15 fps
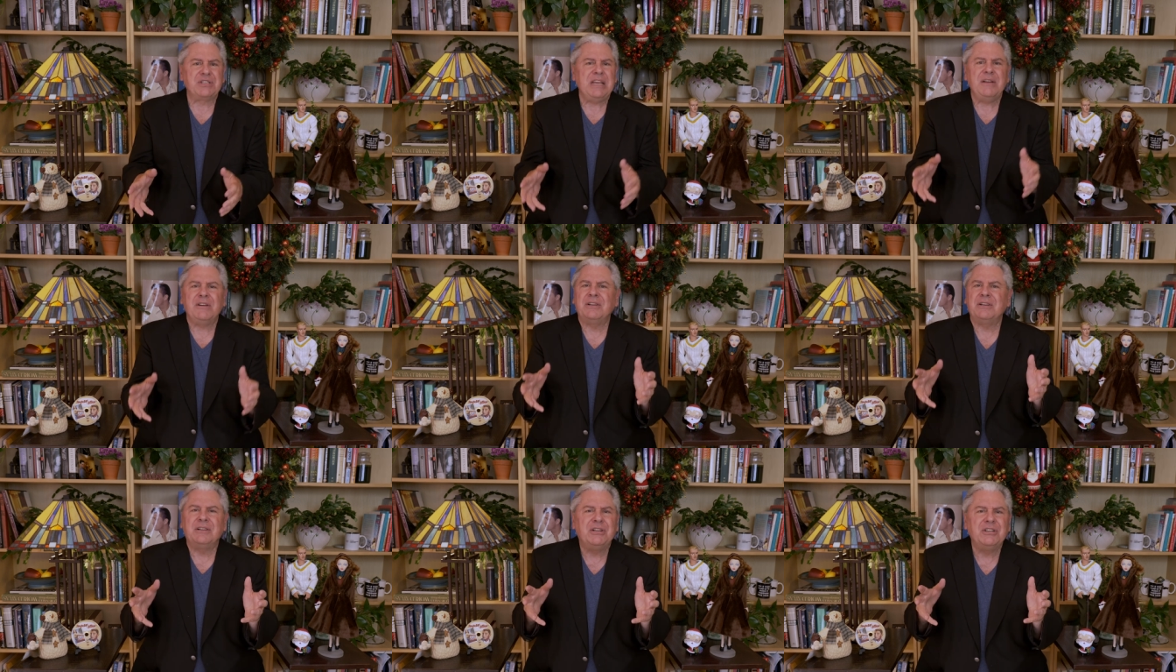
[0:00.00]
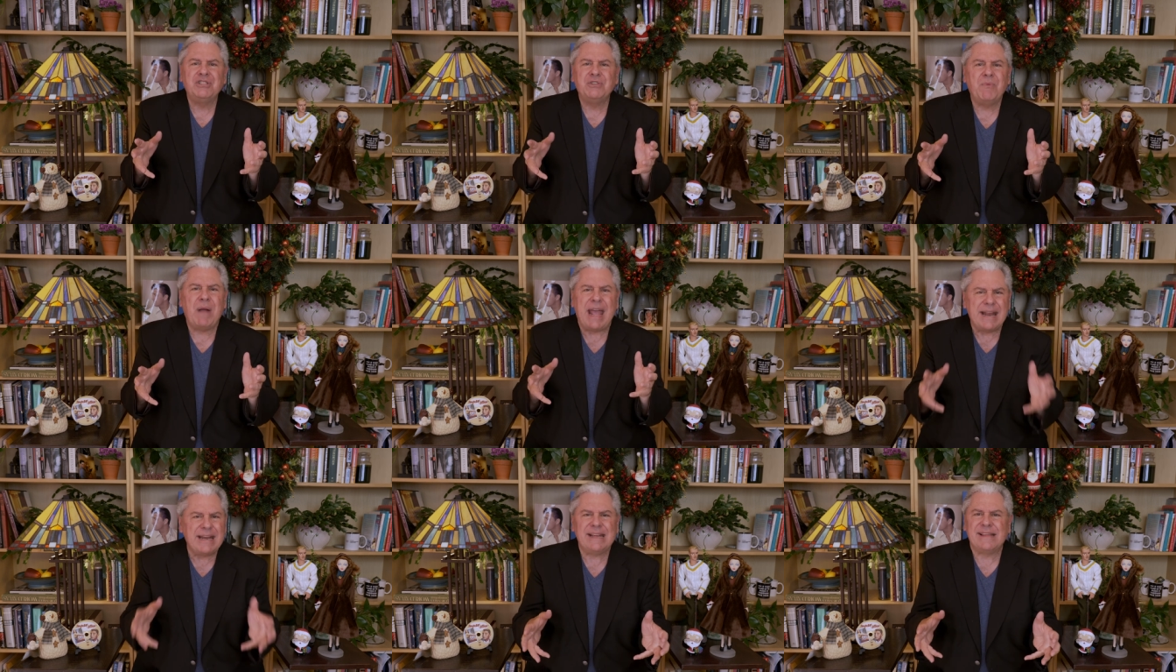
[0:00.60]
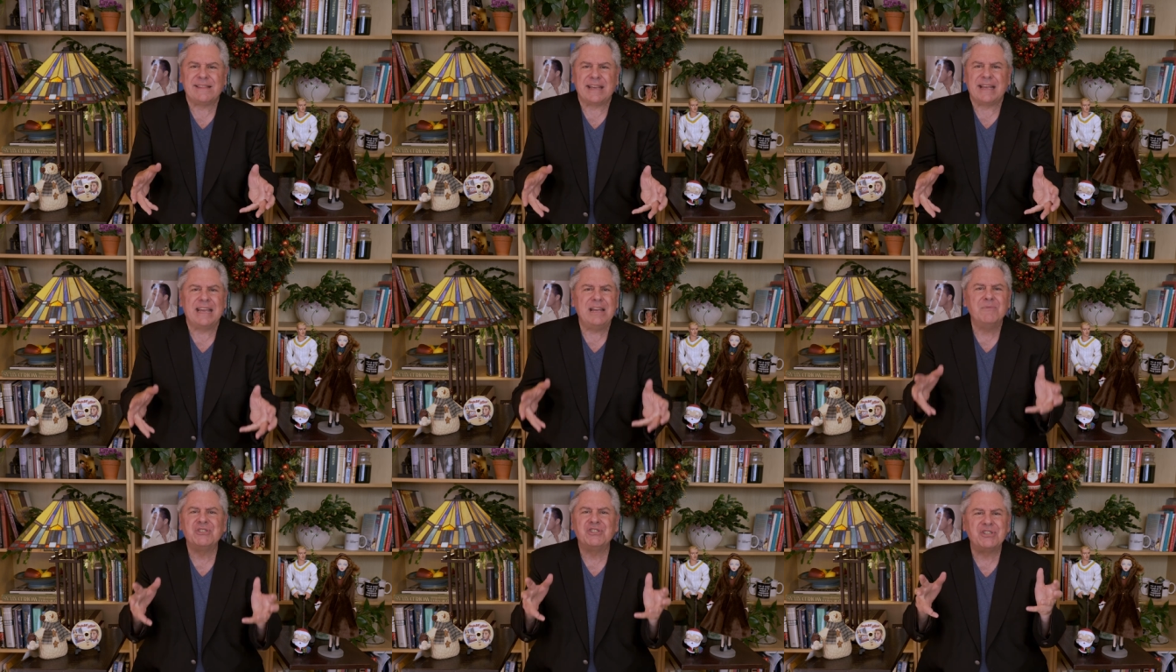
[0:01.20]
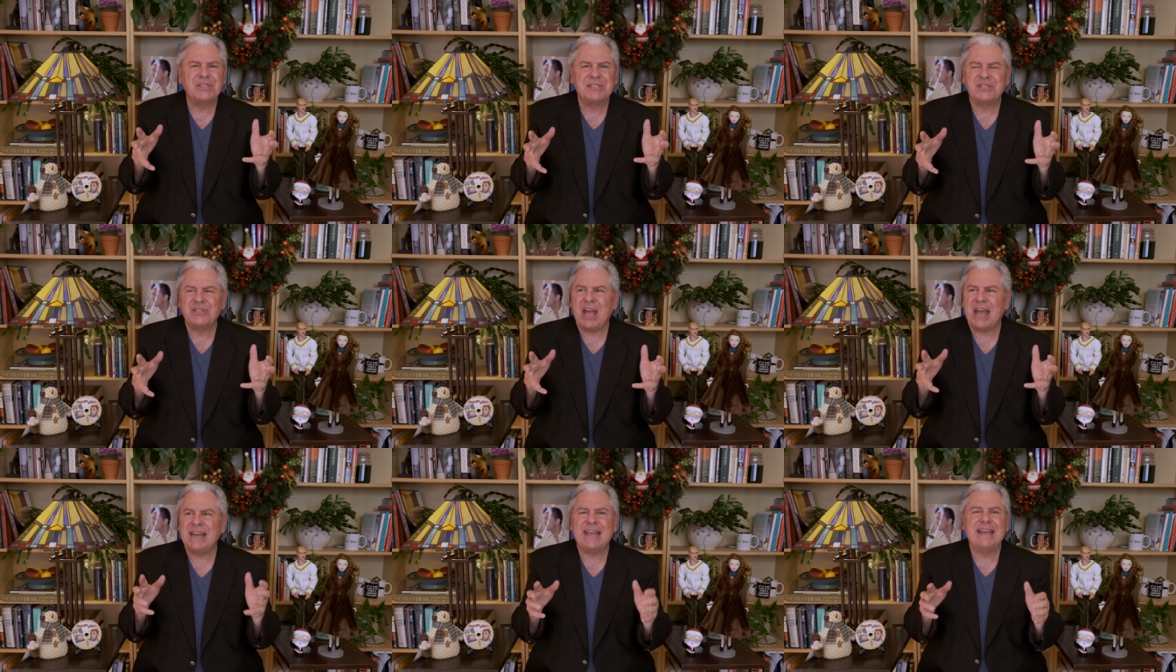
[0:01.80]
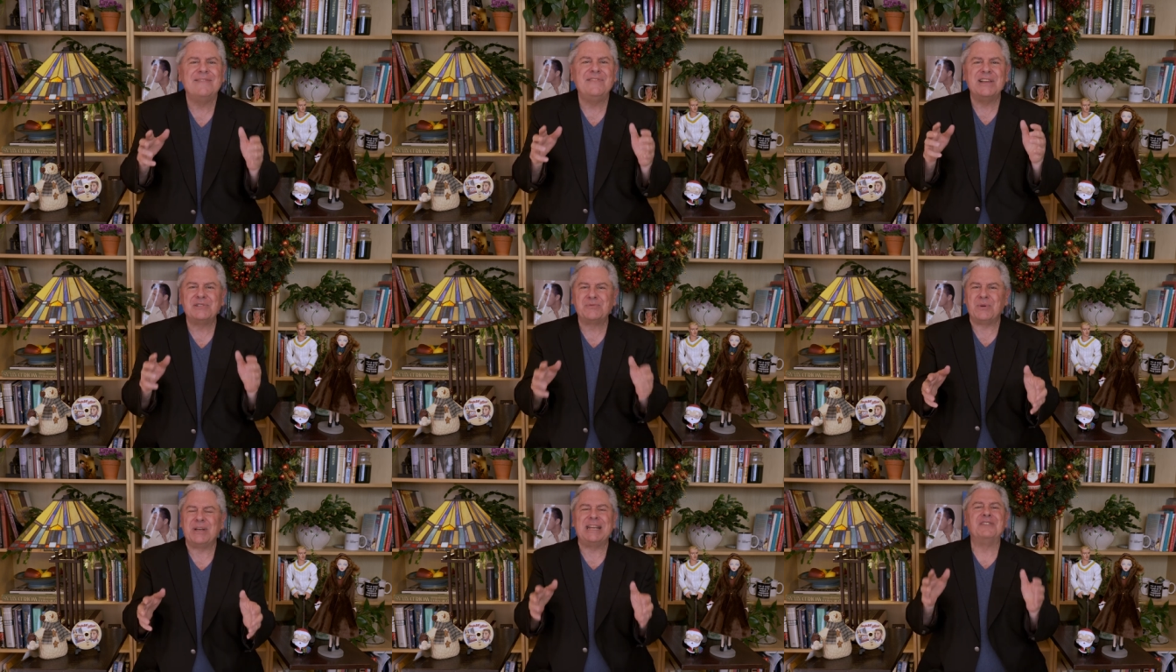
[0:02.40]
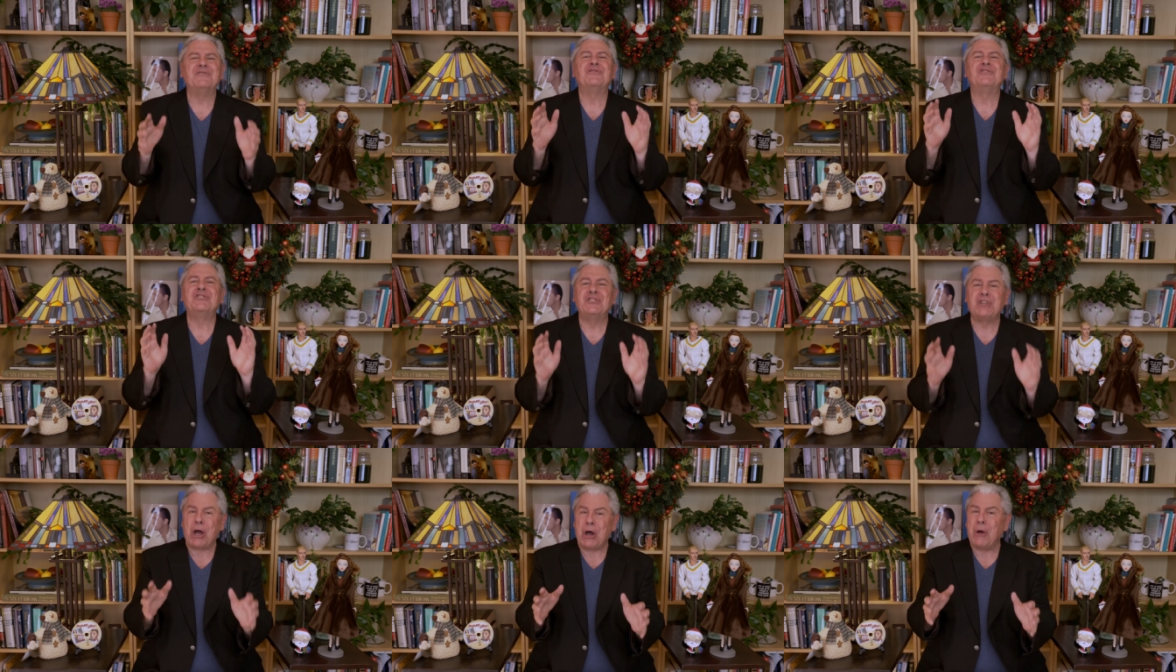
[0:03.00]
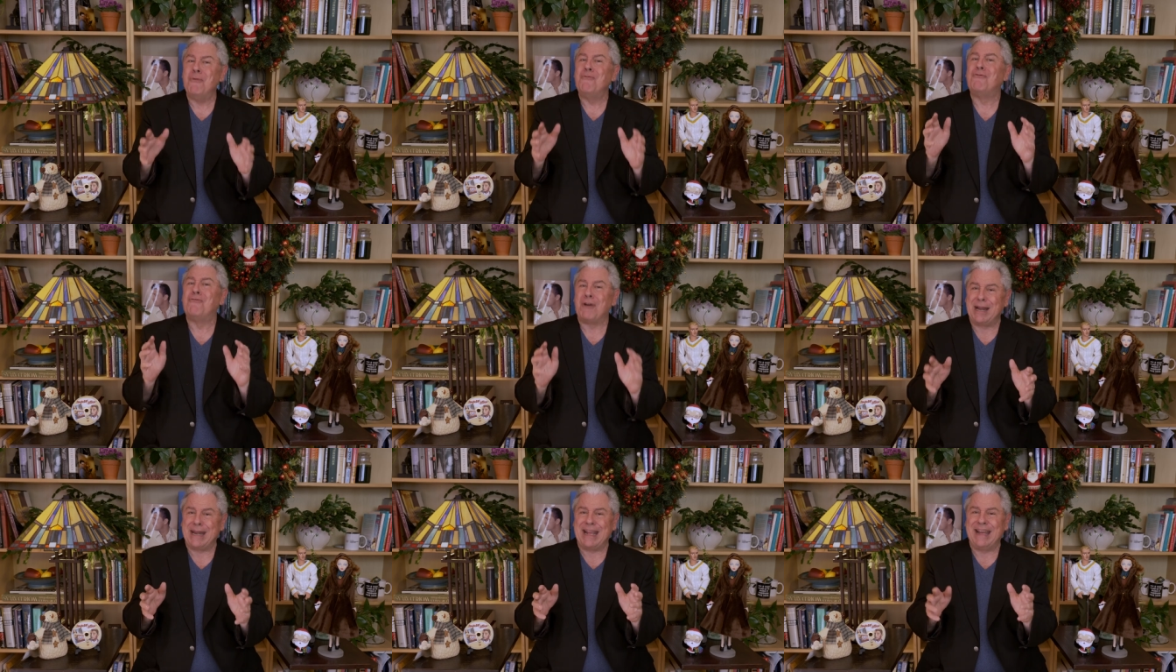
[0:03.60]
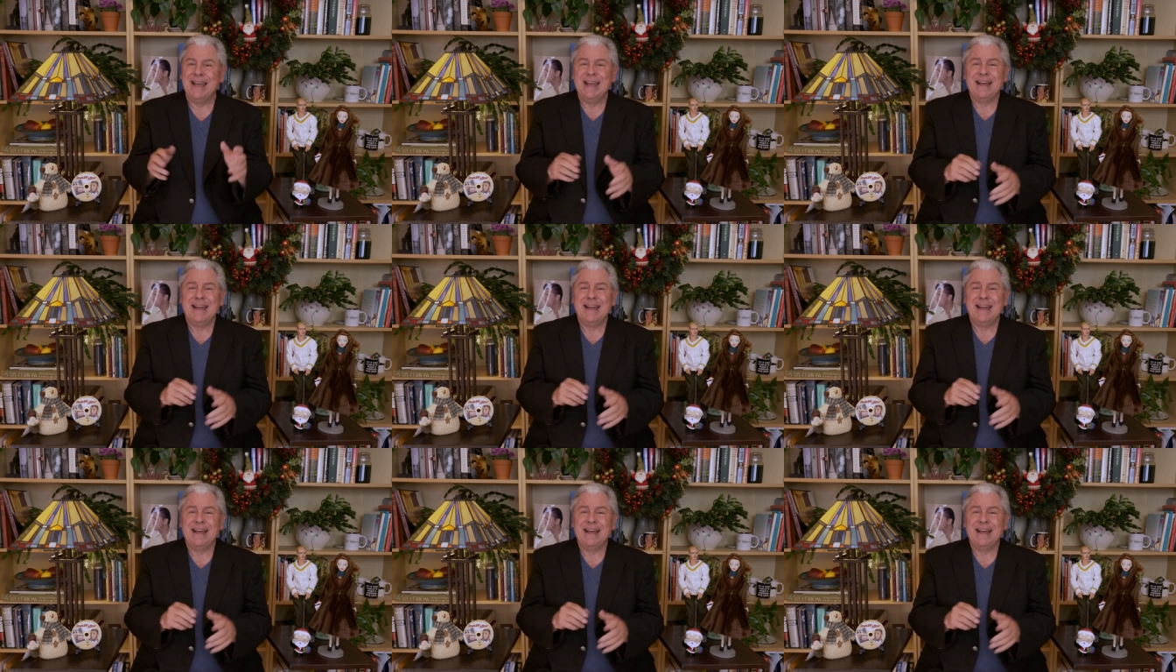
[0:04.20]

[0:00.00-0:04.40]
He could do anything. He was just, and in this one, he's so funny.